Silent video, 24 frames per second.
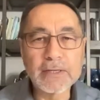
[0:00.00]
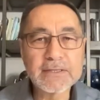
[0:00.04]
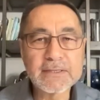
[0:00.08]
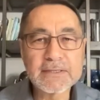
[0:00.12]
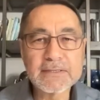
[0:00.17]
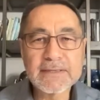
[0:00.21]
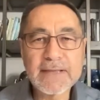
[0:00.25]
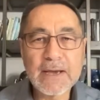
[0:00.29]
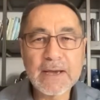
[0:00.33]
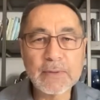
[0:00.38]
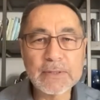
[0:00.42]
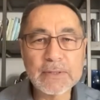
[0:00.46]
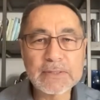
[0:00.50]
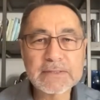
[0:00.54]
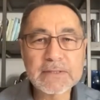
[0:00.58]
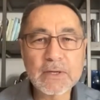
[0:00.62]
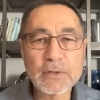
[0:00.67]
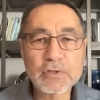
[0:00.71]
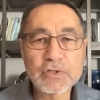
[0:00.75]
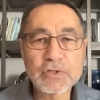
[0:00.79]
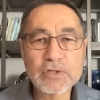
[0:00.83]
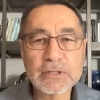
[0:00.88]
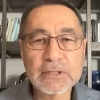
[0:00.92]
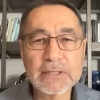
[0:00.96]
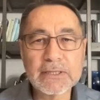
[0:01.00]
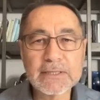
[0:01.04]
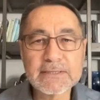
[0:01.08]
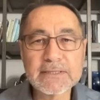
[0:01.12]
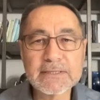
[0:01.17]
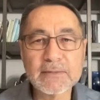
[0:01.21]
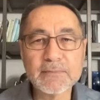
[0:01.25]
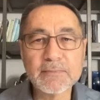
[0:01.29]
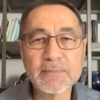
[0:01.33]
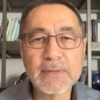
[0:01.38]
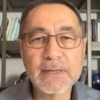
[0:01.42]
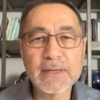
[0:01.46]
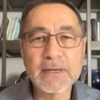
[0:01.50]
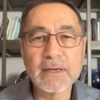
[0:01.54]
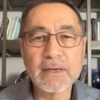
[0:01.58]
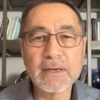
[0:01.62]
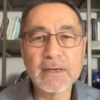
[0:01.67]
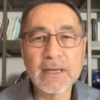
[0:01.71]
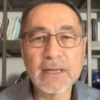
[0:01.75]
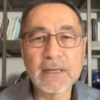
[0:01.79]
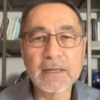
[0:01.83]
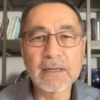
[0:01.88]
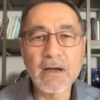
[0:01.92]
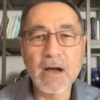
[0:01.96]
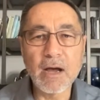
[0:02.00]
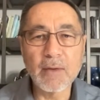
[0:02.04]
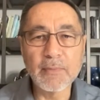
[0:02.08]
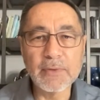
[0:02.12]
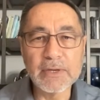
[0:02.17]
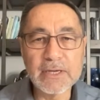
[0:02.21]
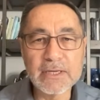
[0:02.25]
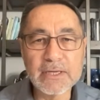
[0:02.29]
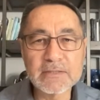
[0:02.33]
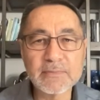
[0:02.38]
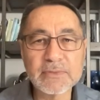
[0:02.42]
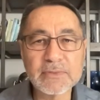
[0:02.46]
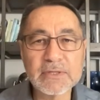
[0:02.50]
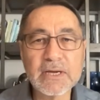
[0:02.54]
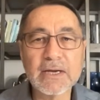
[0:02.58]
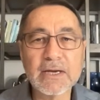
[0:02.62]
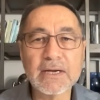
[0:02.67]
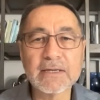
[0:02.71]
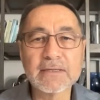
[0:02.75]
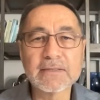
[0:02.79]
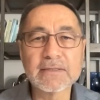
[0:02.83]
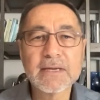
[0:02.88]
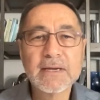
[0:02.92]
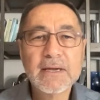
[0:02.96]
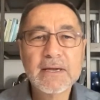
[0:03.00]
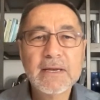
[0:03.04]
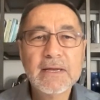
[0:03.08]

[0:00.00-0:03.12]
Isn't that what socialism and communism does?